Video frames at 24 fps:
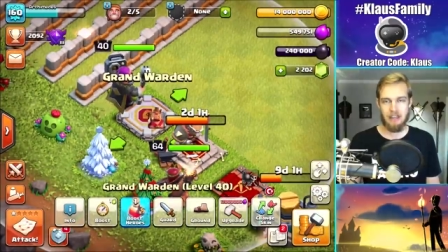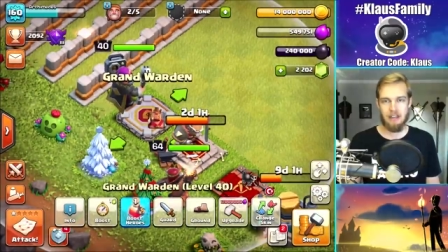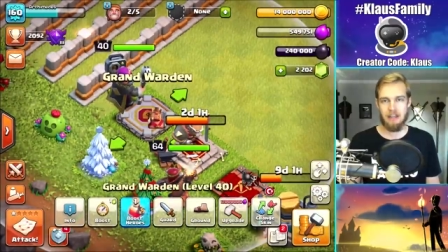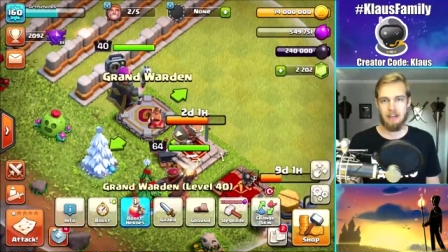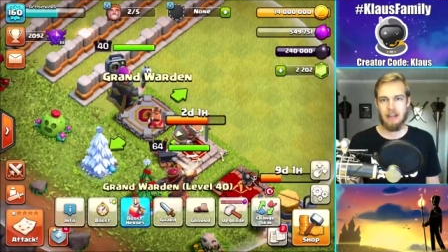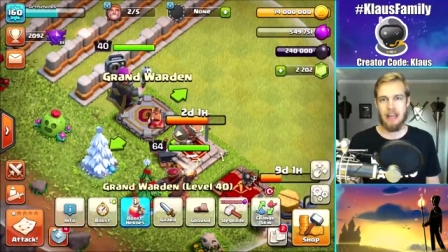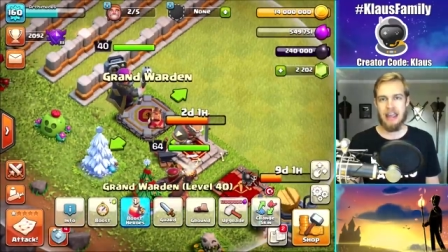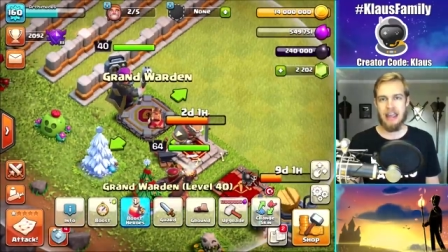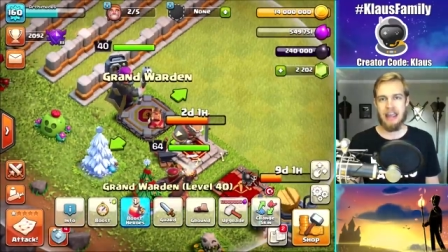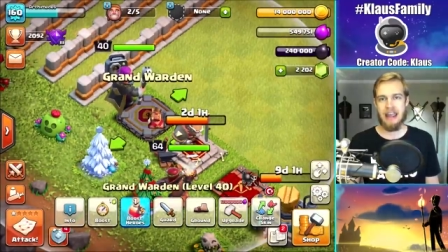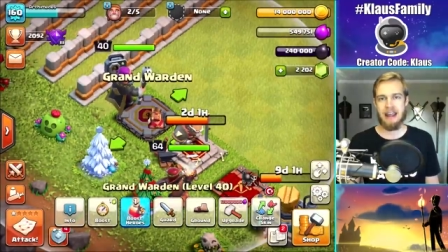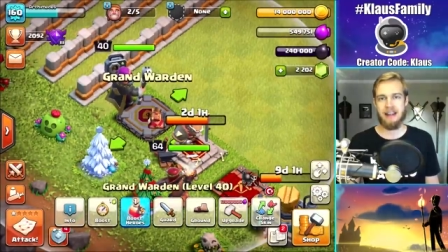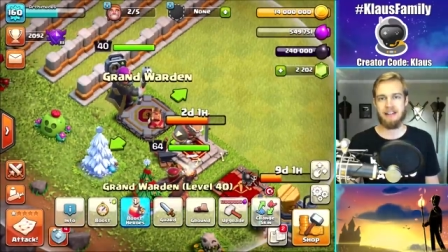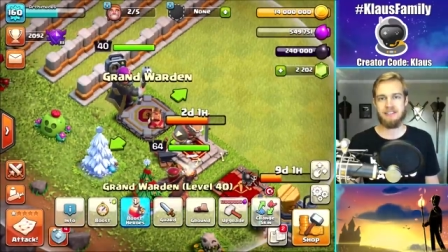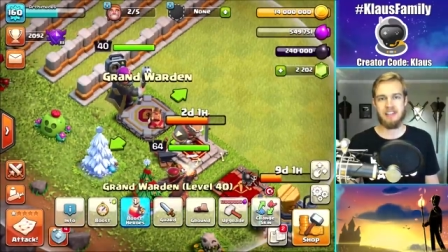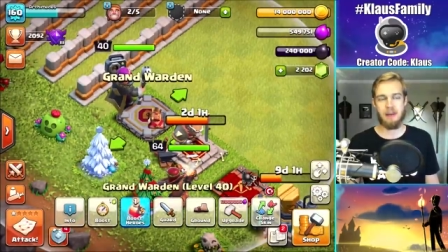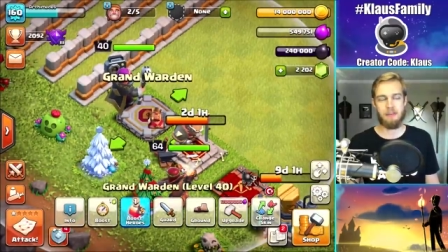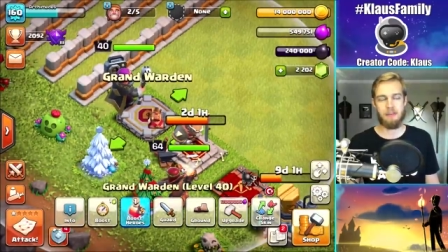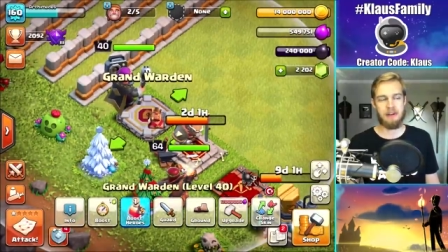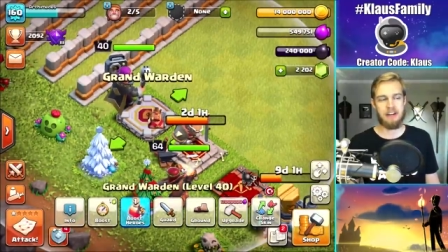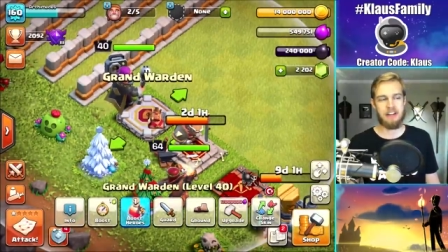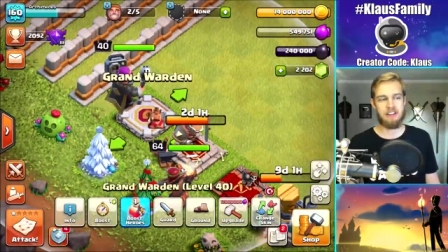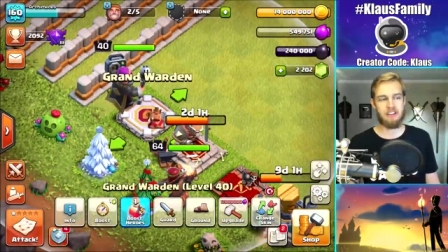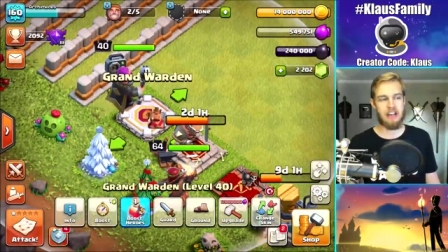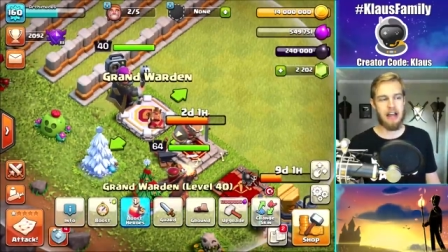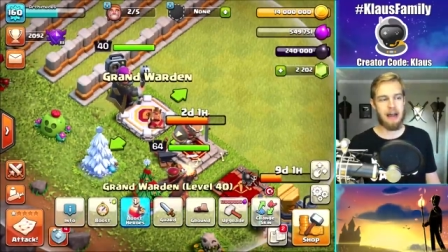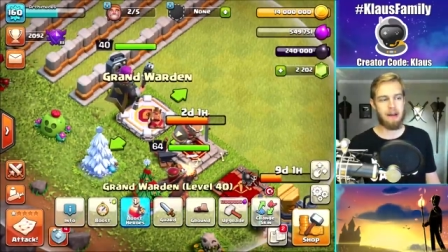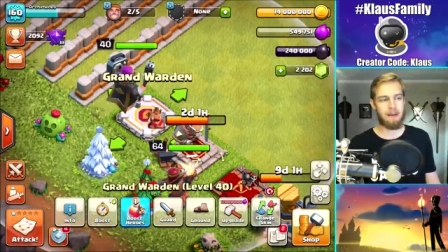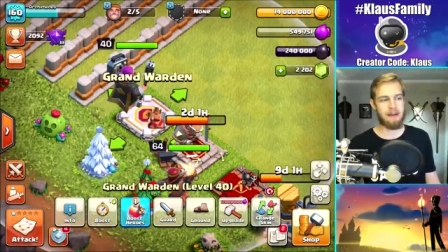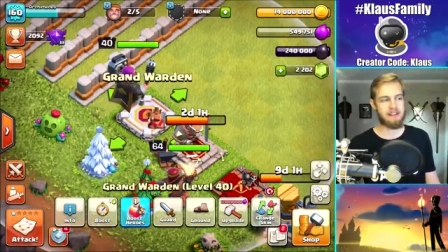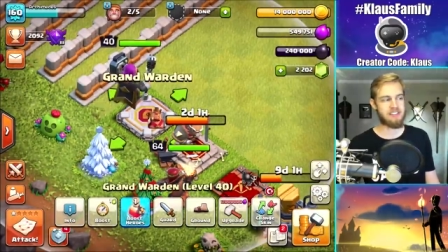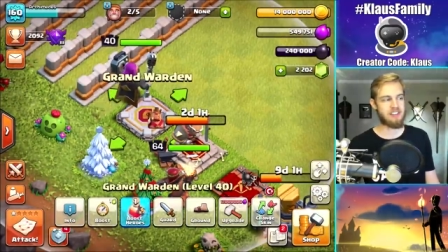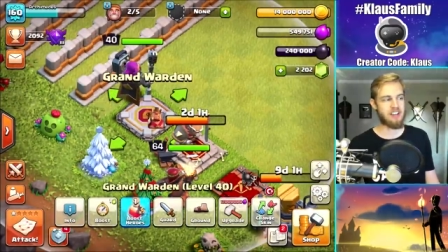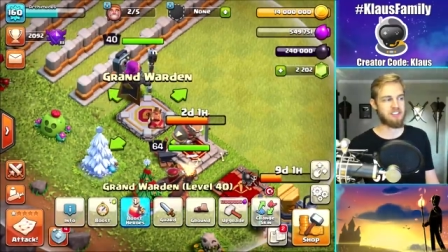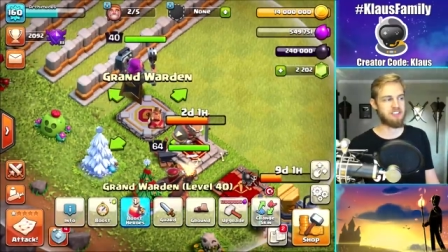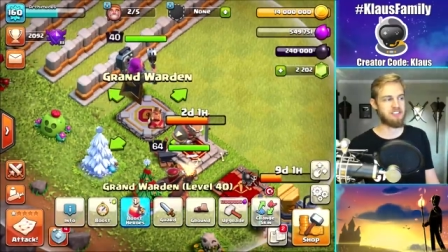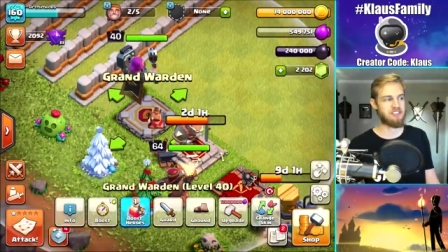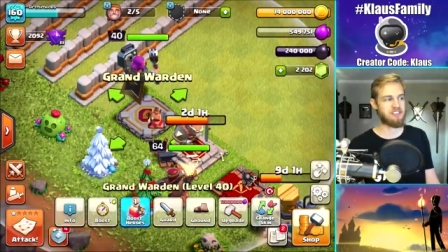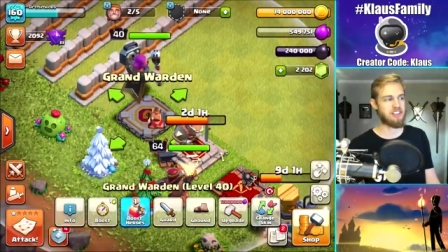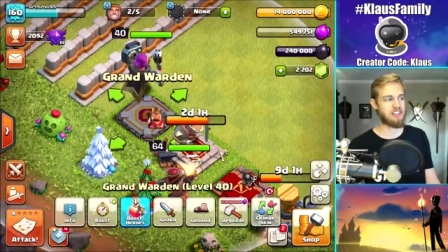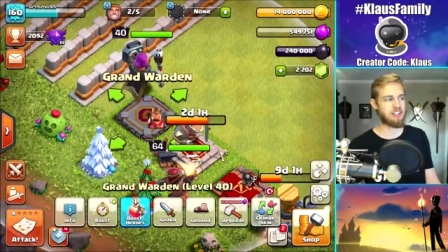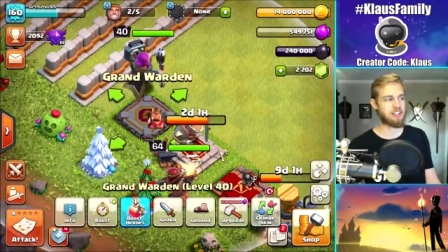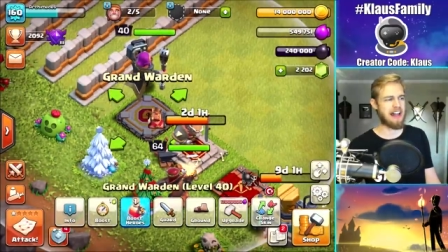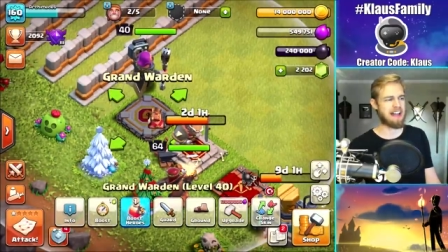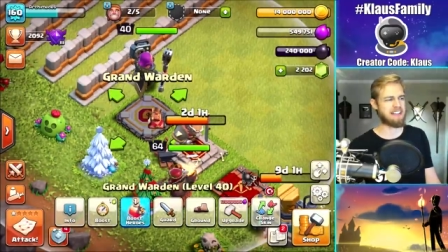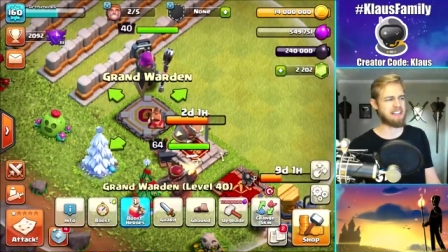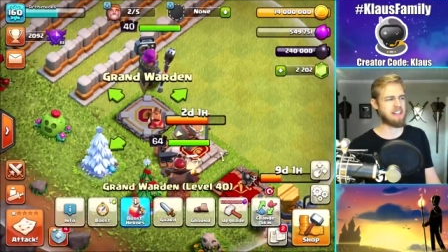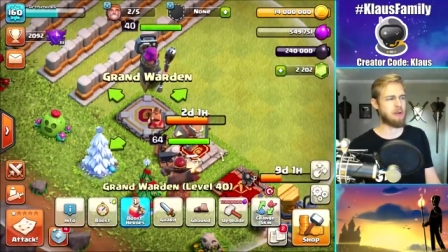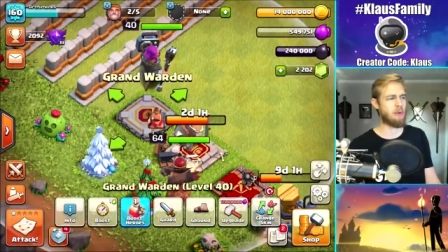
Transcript: And somebody in the comment section said, Klaus,